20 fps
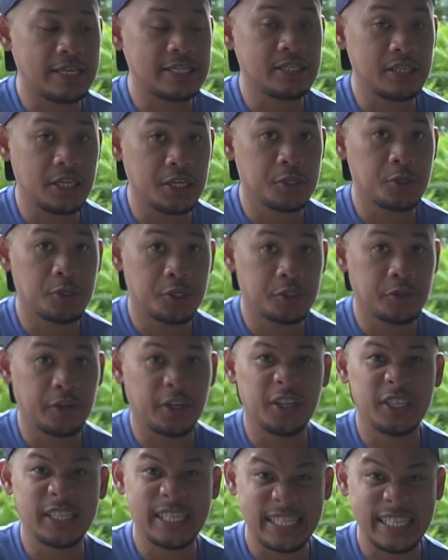indoor
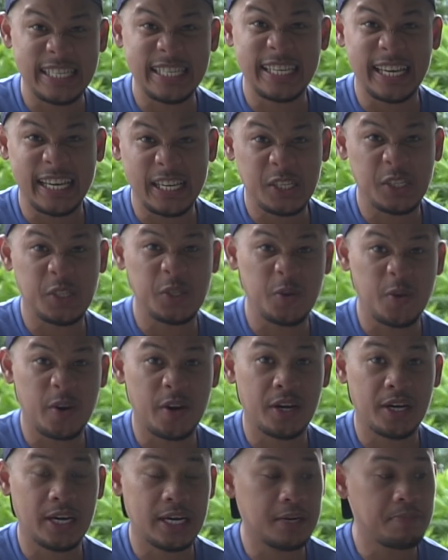trainer, just in case you
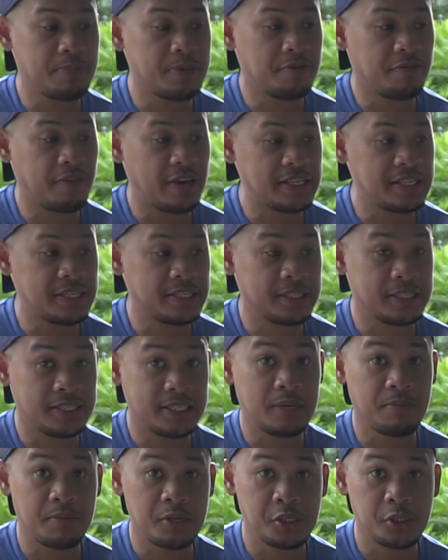are going to be facing the
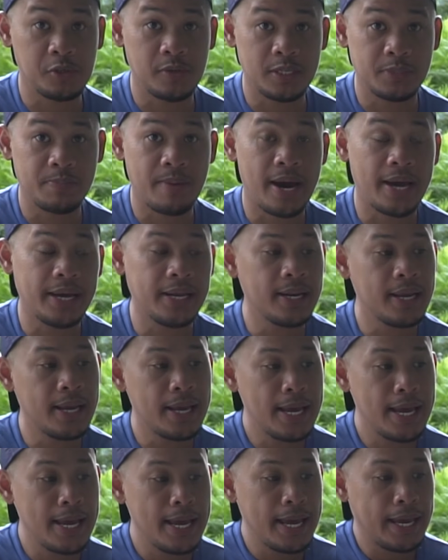same issue as mine.
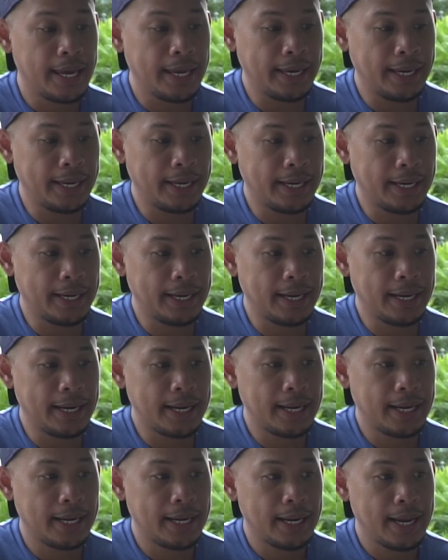And
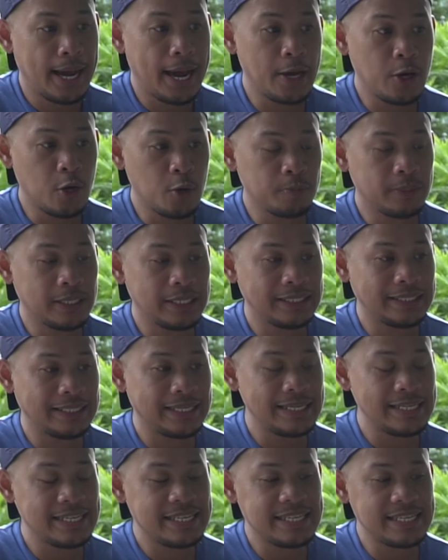I hope that
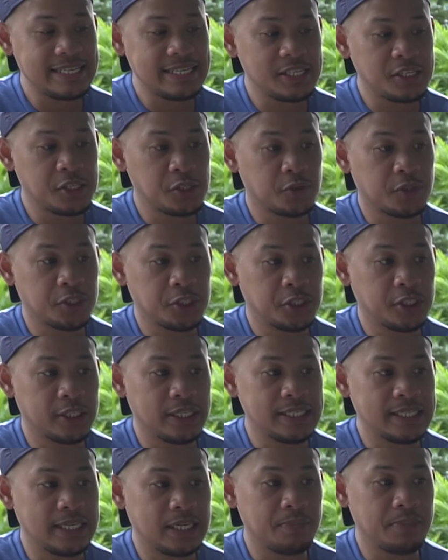this instruction
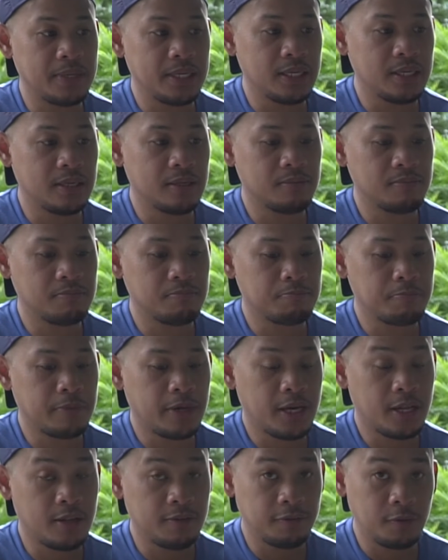is going to be
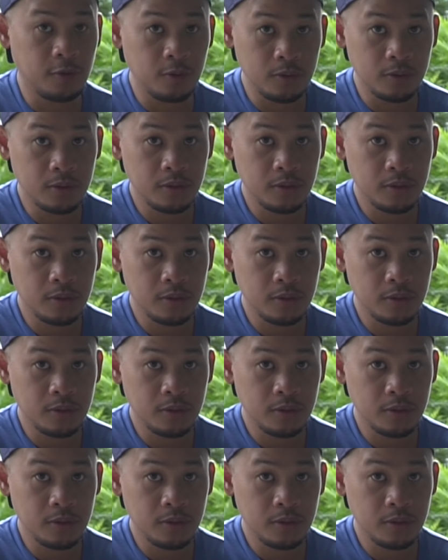helpful,